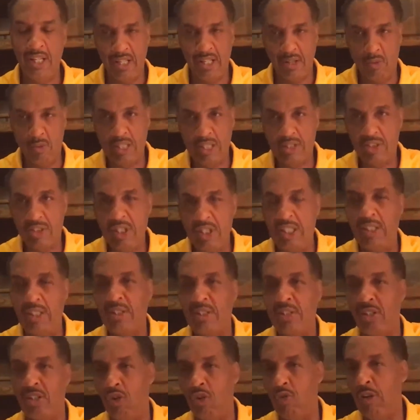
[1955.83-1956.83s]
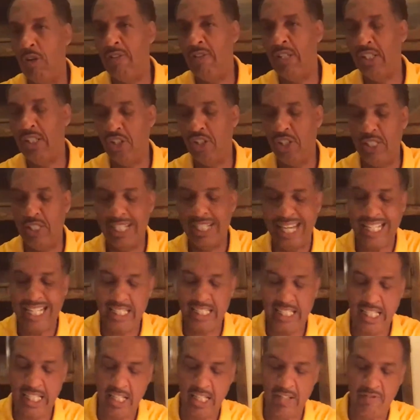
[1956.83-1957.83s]
Now watch this. Turn to Revelation
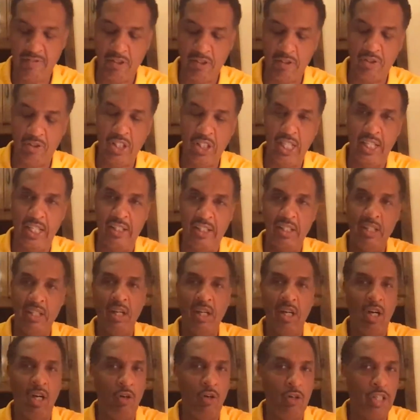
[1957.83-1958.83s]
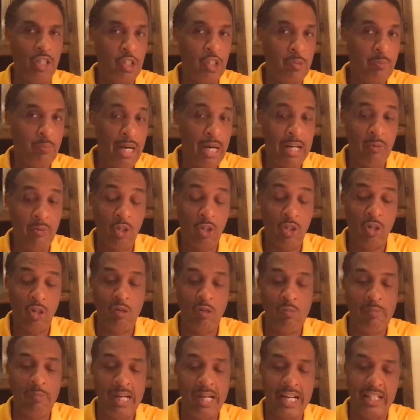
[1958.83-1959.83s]
19 and verse 10. Hold your spot. We're
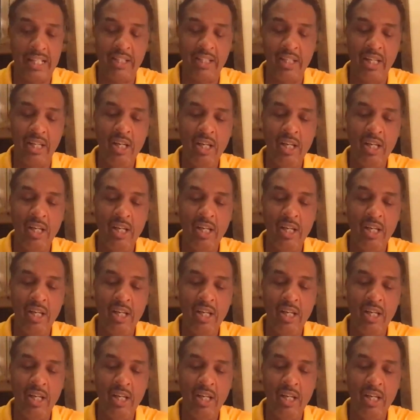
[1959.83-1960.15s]
going back.